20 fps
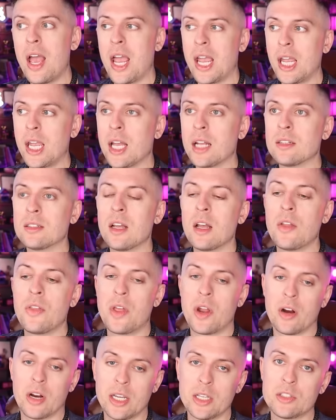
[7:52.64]
and
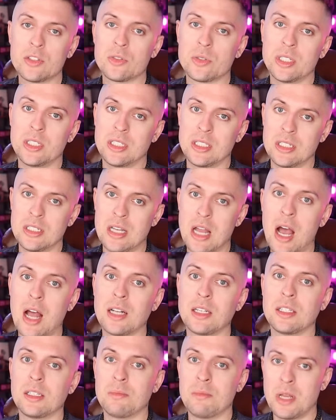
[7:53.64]
that our history did
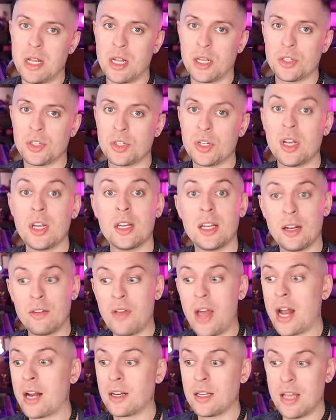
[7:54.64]
not diminish. In
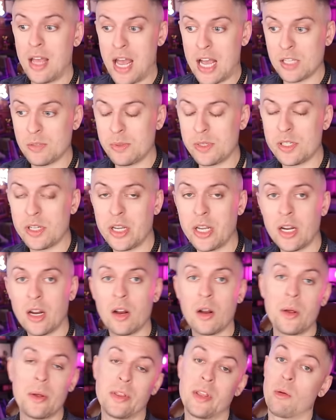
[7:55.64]
fact, as we see
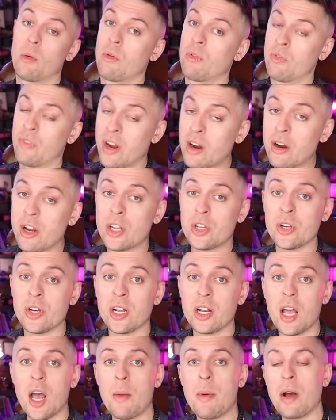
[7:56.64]
here, they were very
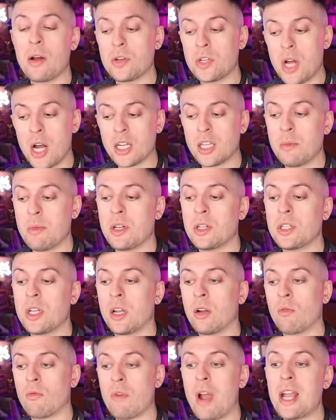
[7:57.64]
good about
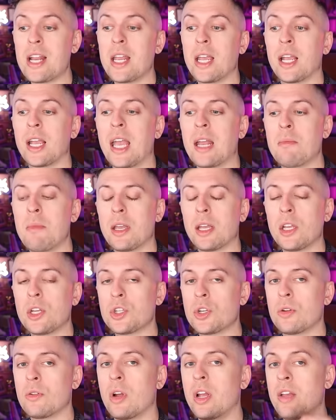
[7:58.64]
documenting, writing, and making
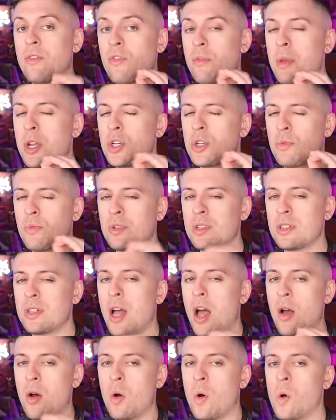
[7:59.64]
sure information was
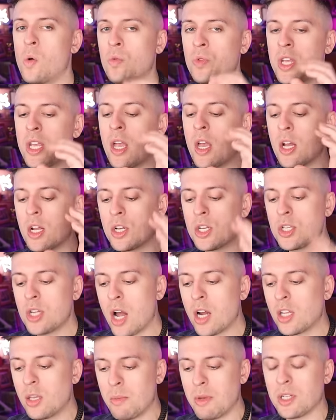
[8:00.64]
not only
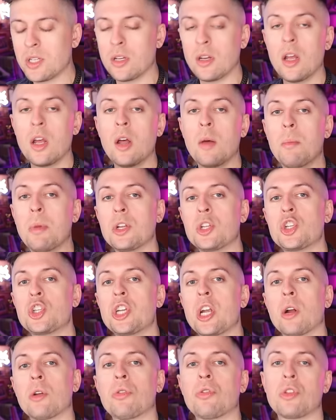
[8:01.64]
documented but
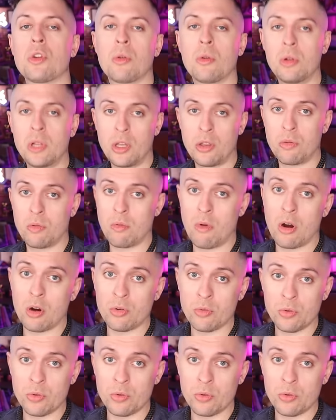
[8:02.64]
shared thoroughly through our